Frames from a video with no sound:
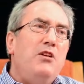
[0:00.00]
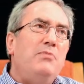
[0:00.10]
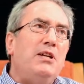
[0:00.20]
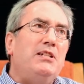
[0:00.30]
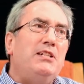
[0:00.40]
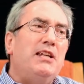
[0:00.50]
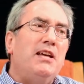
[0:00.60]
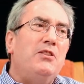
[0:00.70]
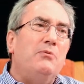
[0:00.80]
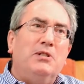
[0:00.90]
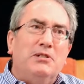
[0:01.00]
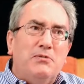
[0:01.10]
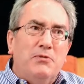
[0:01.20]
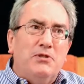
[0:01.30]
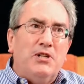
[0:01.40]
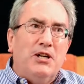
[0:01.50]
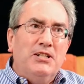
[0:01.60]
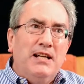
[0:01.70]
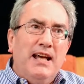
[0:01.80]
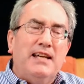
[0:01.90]
But the world has moved
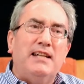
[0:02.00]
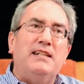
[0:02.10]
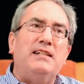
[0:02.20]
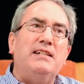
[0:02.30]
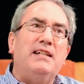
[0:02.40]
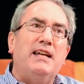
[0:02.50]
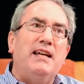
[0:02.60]
on, and